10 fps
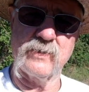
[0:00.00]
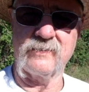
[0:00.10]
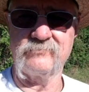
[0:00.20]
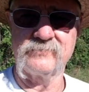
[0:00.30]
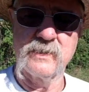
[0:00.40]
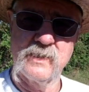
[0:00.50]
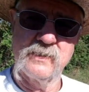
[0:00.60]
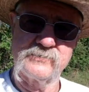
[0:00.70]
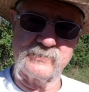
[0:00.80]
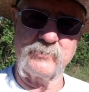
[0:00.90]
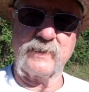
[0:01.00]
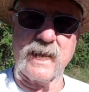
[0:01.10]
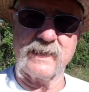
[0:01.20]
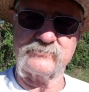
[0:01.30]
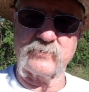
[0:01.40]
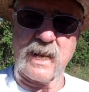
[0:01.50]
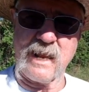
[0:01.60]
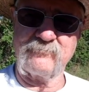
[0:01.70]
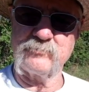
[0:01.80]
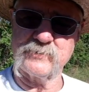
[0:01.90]
Well, some of the guys were
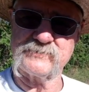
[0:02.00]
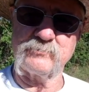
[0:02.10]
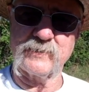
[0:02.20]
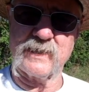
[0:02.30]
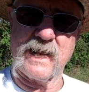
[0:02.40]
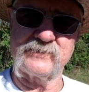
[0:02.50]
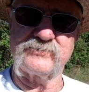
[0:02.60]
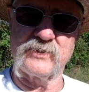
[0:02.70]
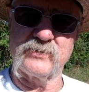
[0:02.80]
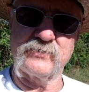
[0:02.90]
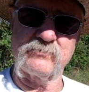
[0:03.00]
laughing, but some of the guys knew.